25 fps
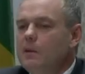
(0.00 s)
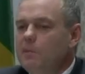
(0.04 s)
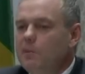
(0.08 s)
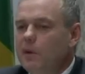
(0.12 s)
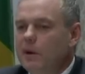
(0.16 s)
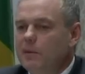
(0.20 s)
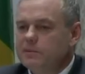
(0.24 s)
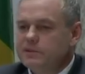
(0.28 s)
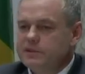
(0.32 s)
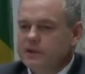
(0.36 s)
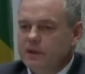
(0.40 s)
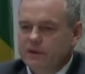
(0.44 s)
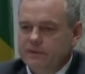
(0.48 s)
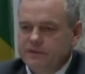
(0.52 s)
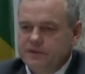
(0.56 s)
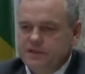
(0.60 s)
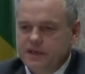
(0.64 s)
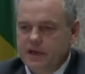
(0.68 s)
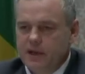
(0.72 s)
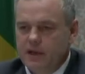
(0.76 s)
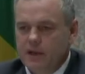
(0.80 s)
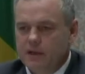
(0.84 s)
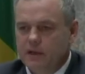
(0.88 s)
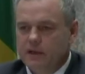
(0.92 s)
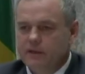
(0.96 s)
Mom's out of
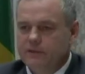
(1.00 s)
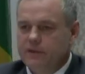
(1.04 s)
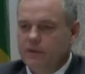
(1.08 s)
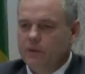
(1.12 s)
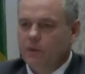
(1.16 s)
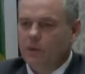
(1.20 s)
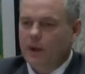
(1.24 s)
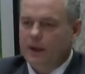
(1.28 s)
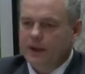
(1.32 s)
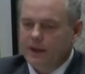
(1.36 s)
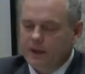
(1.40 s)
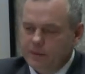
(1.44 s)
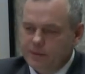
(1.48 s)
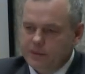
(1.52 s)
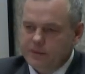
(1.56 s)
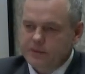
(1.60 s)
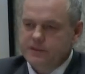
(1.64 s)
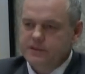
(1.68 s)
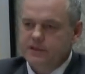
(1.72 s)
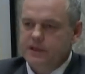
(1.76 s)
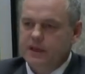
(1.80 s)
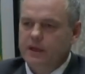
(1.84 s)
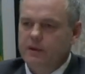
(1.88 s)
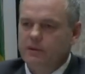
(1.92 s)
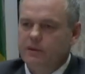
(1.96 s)
jail at the Y W
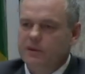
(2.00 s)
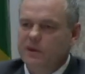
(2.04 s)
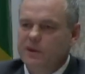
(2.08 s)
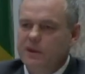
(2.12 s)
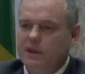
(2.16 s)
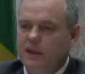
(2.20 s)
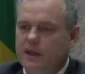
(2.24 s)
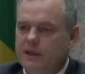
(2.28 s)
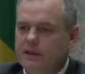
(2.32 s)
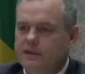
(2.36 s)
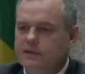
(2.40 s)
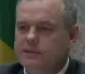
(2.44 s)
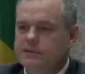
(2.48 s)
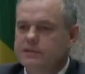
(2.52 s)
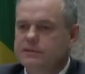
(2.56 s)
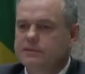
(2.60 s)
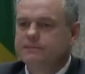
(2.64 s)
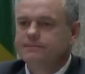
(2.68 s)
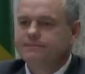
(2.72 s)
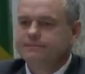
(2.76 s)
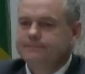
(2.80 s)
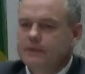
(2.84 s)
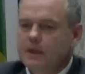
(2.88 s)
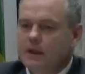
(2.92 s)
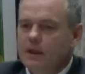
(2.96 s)
C A with
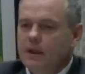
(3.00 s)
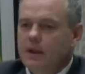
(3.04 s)
kids.